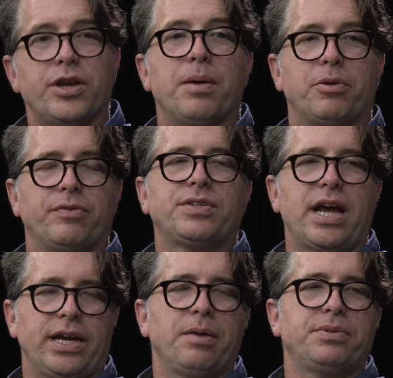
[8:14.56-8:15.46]
the number of
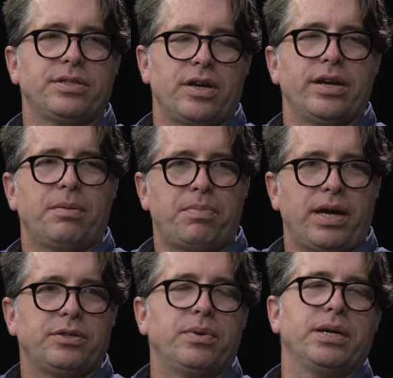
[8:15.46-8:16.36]
signups has gone up
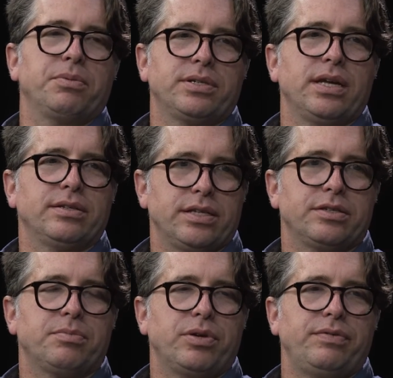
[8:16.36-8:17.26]
by 20%
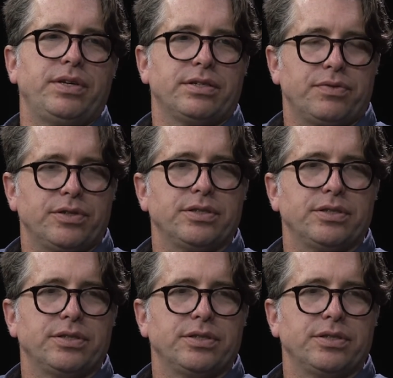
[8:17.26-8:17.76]
since the previous version.